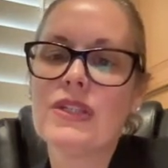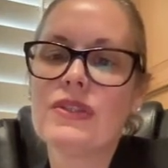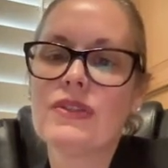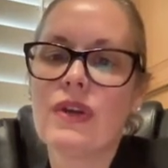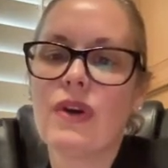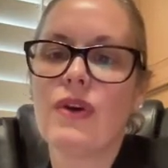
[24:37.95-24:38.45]

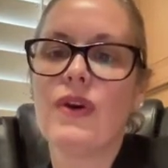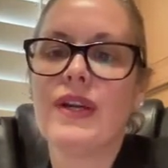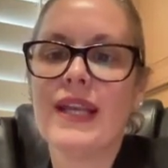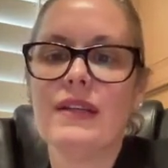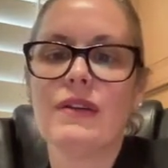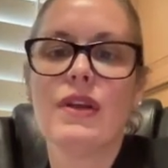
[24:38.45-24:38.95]
So
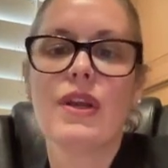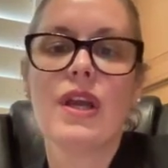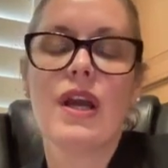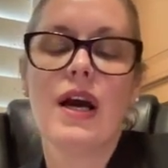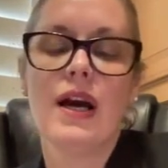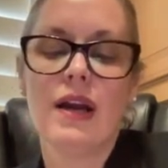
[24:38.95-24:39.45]
again,
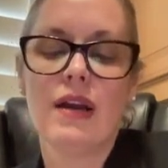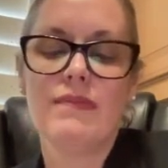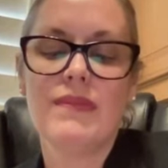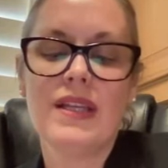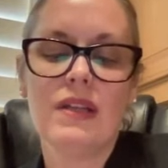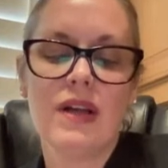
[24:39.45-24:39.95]

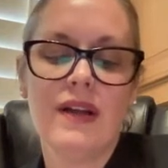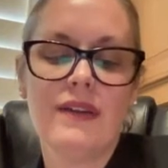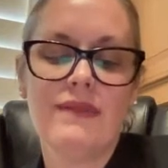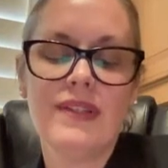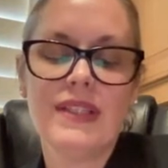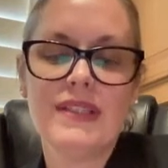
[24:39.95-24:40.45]
in a lot
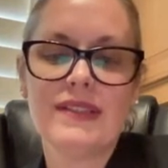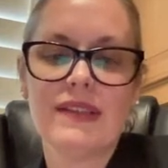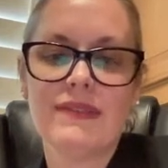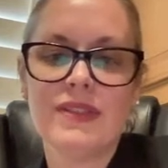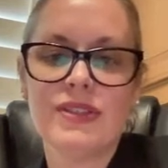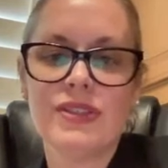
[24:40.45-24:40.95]
of these
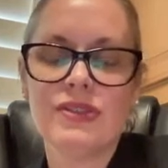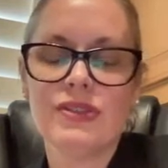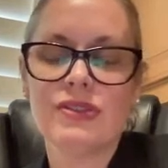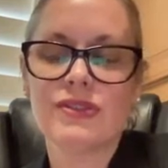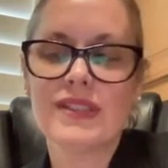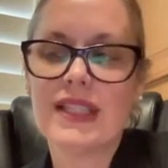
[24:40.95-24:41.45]
definitions,
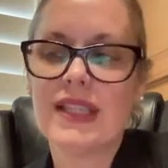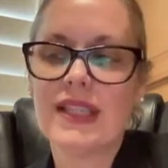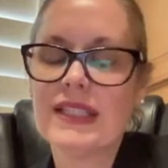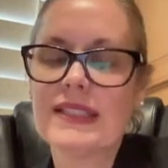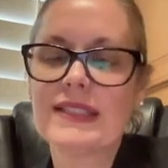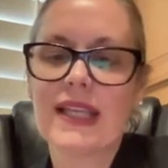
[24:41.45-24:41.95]
you'll see
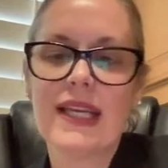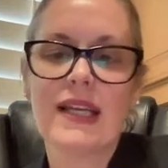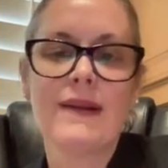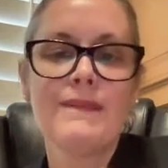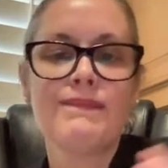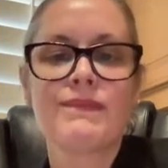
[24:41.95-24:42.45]
things like
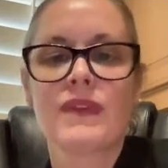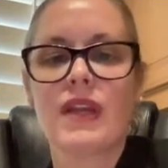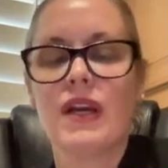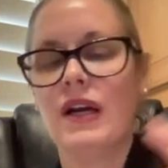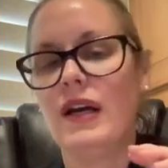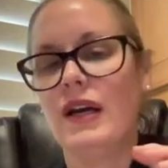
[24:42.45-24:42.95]

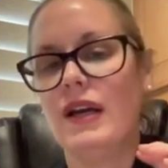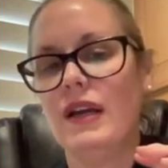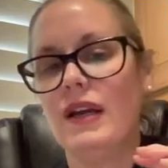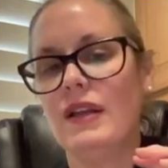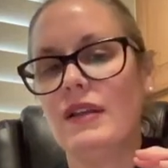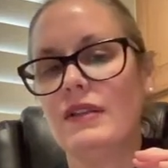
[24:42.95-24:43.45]

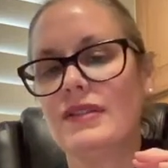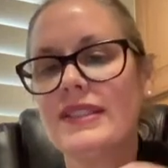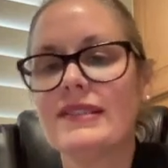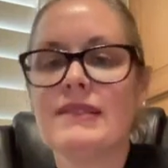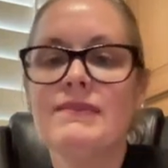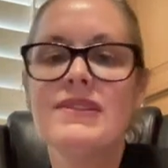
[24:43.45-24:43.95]

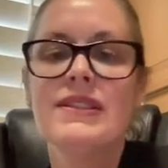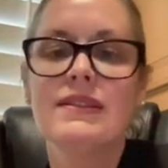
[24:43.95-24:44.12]
systems,